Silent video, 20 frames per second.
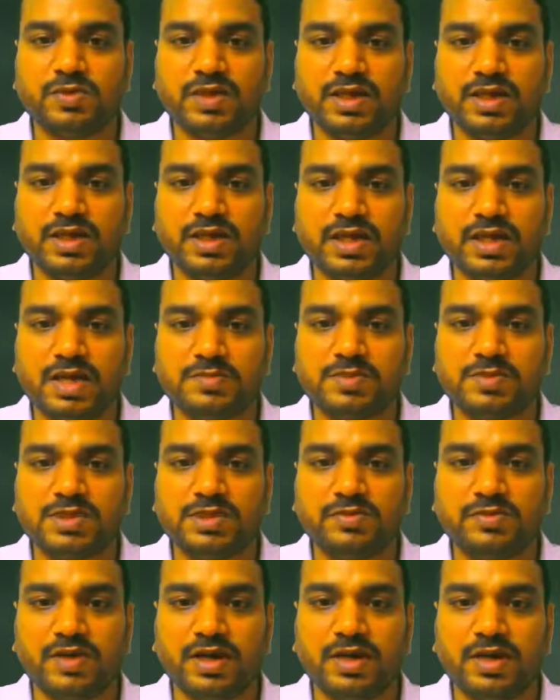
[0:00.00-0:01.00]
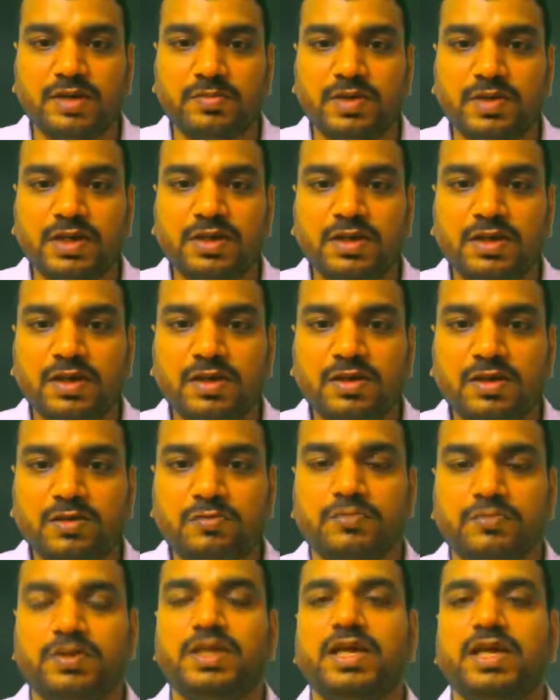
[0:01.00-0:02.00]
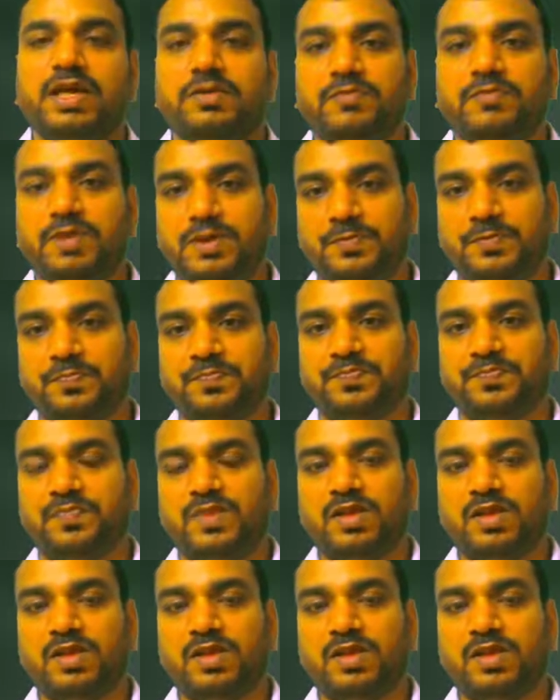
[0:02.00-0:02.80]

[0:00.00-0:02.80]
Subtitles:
to n times divided by VAV.